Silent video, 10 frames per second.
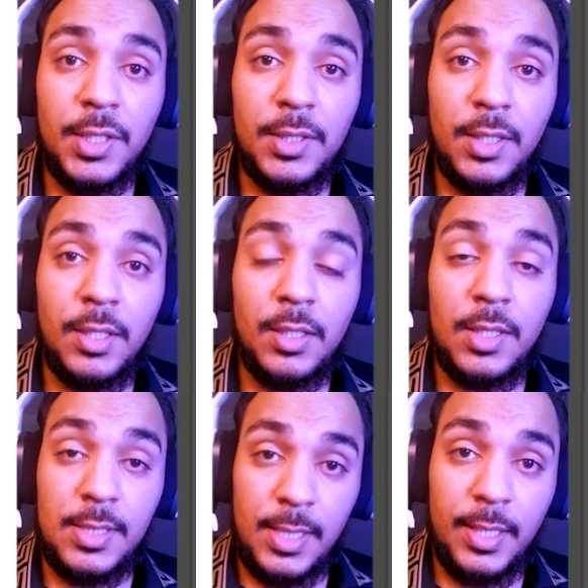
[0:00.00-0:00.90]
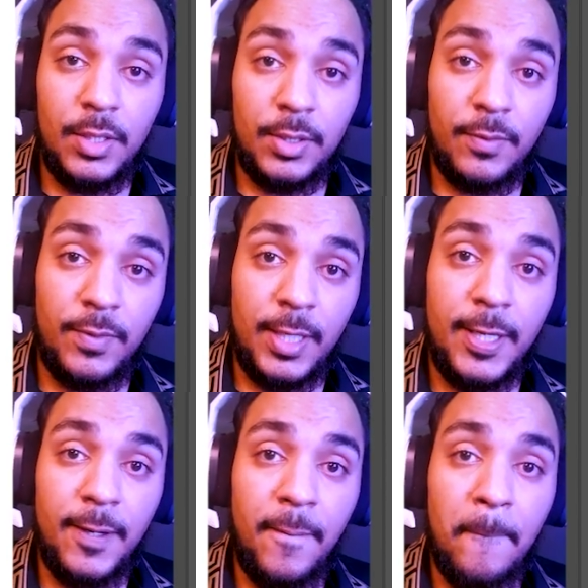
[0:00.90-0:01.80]
the design on the fly,
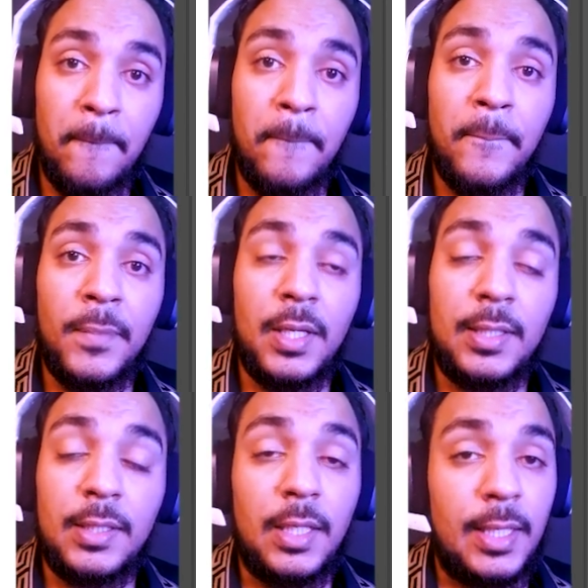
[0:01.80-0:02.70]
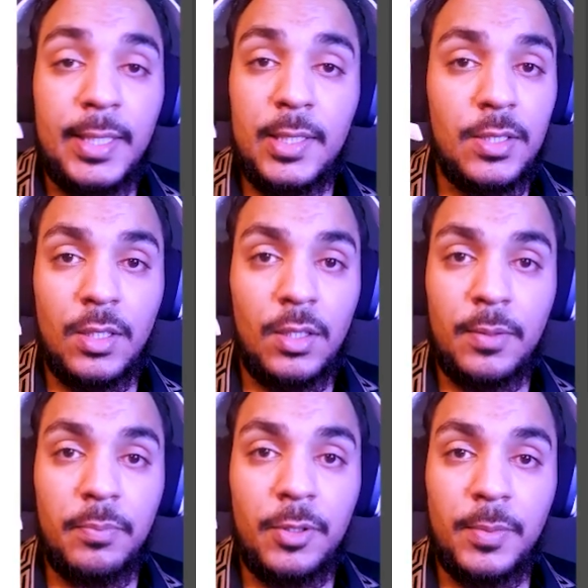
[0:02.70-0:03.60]
and the lines are not
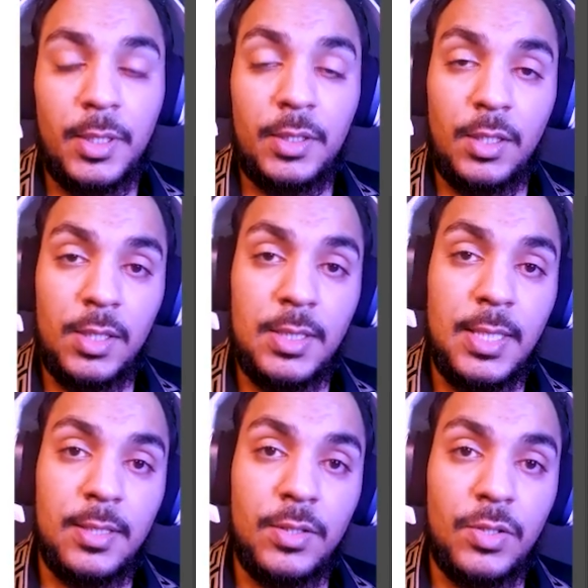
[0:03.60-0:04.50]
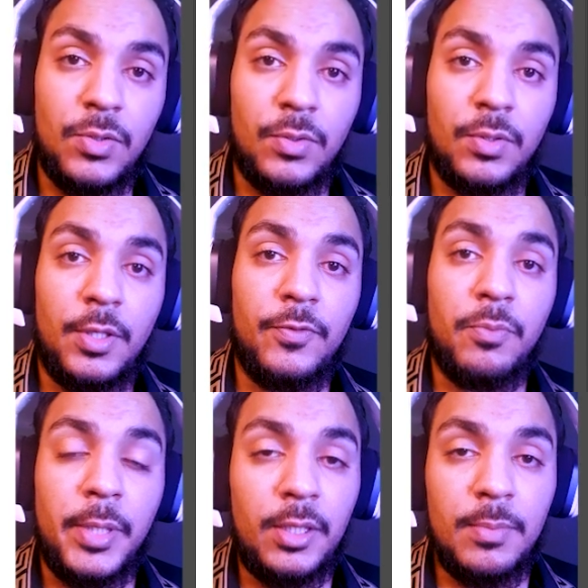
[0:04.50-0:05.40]
permanent, they're not set in stone. If you
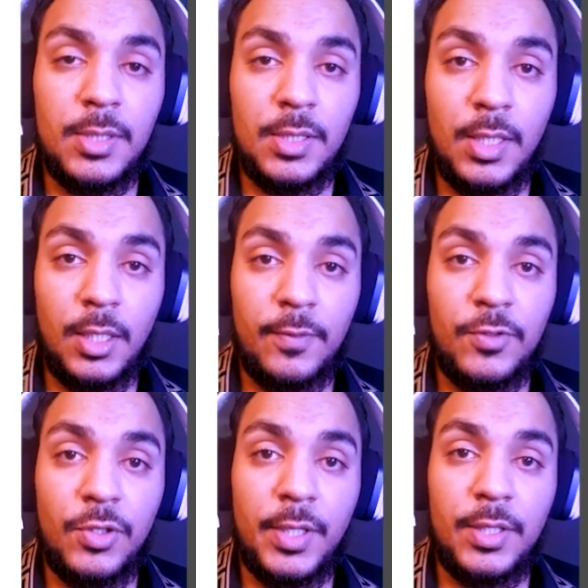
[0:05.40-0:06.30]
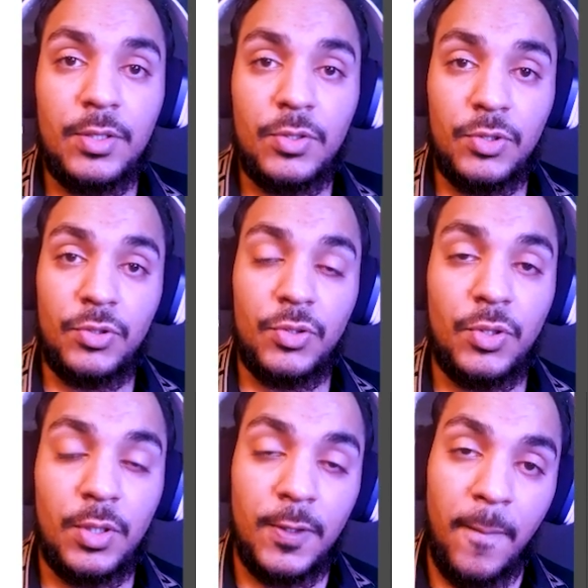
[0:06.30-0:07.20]
make the mistake of trying to
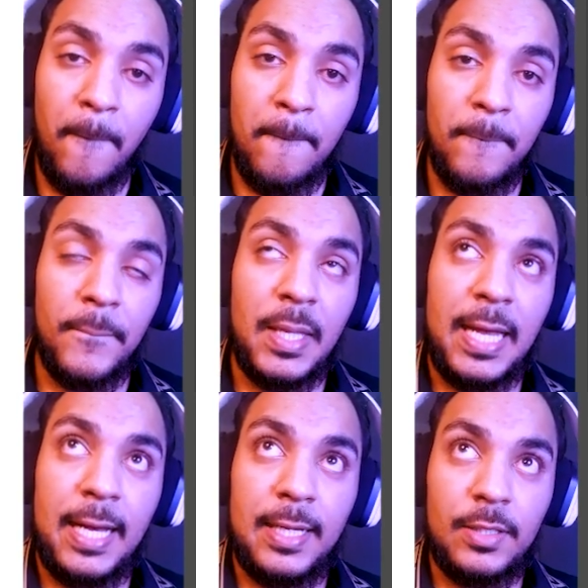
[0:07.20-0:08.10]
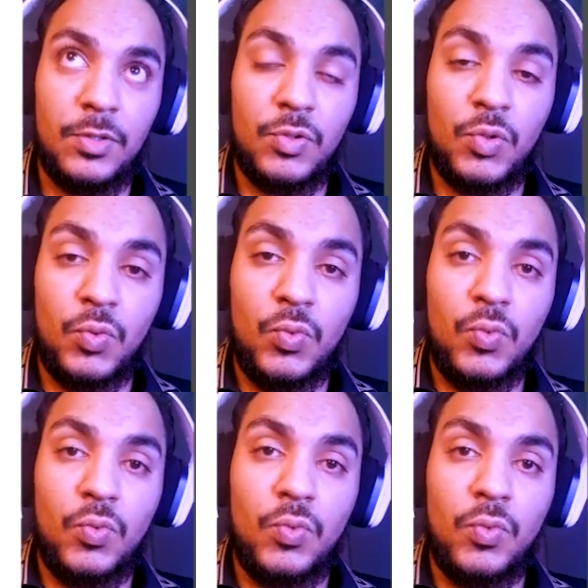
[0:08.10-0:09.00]
draw and
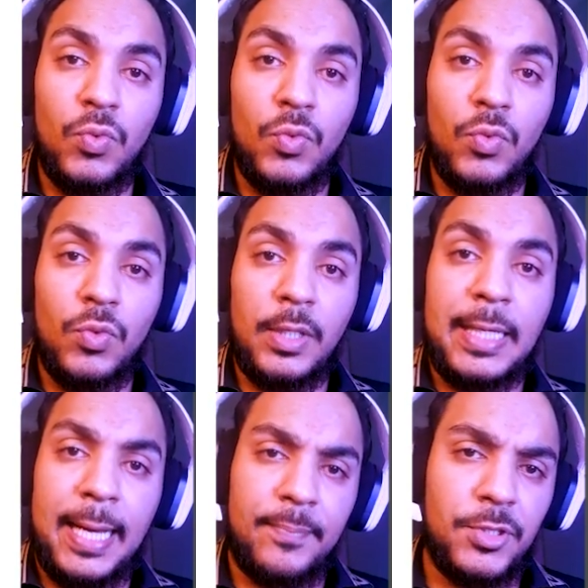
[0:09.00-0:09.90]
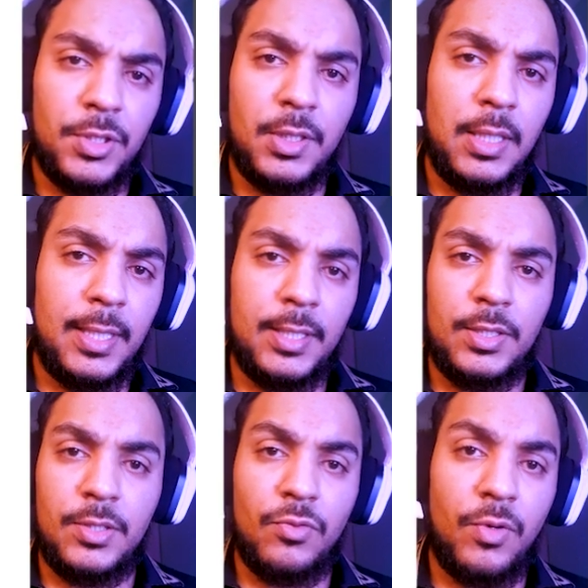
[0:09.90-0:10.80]
to capture the
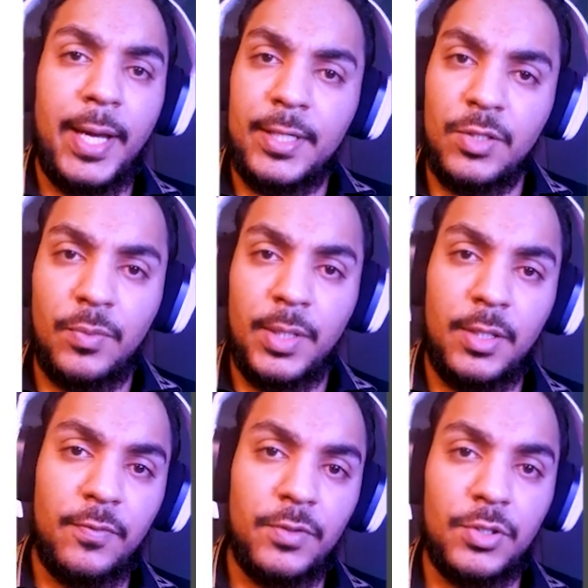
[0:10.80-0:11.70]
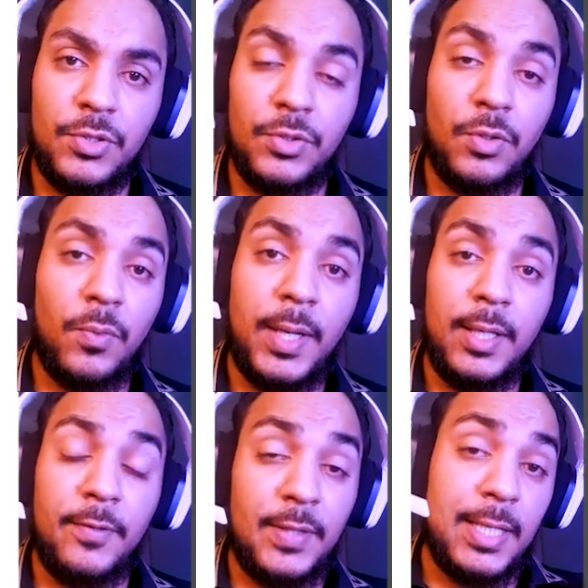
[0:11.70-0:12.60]
lines right away in the first stroke, well, if
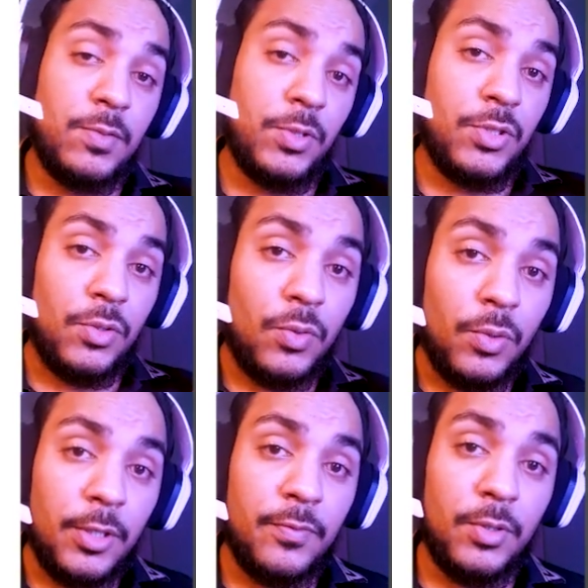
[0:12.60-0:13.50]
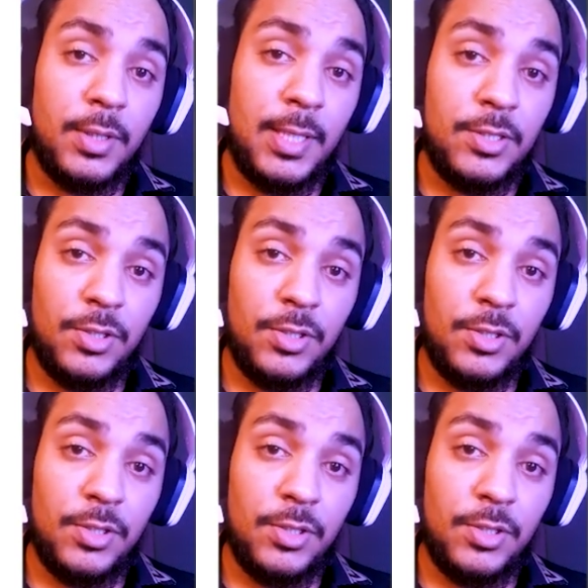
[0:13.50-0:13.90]
that's what you're going for and that's your